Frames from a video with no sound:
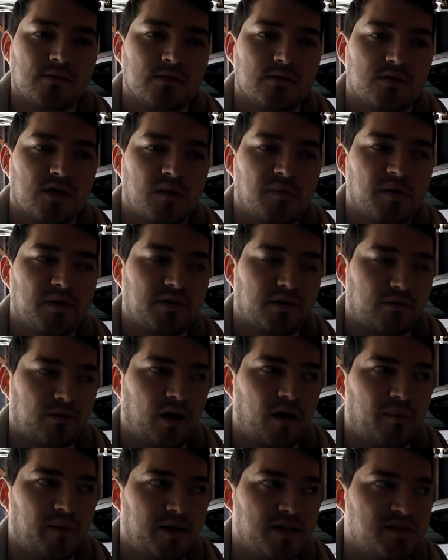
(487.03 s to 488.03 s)
so I bought the
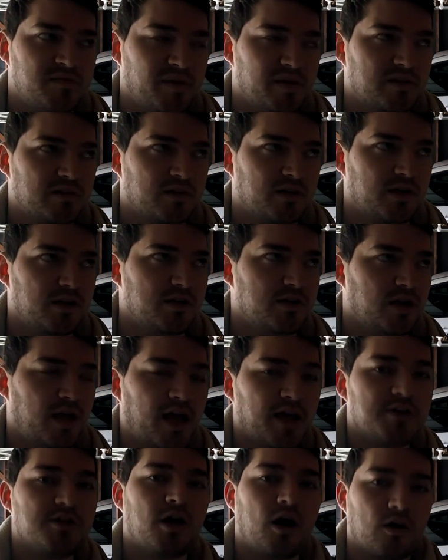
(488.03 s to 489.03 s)
throttle body spacer, he,
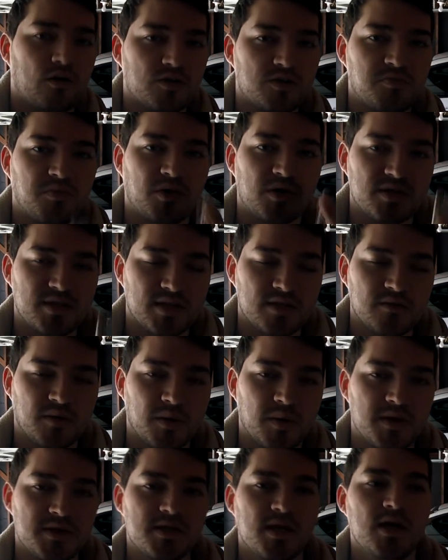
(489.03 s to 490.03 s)
Edge Auto Sports, that's what
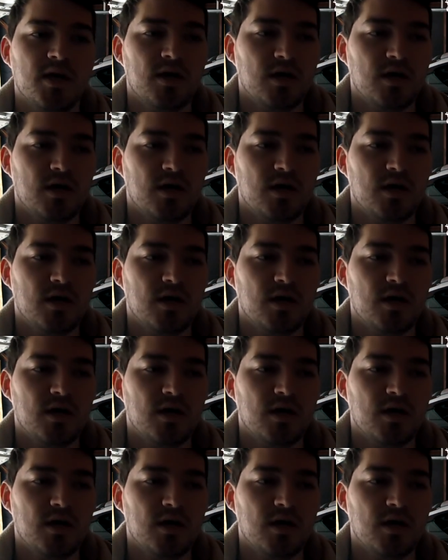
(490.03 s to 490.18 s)
it was.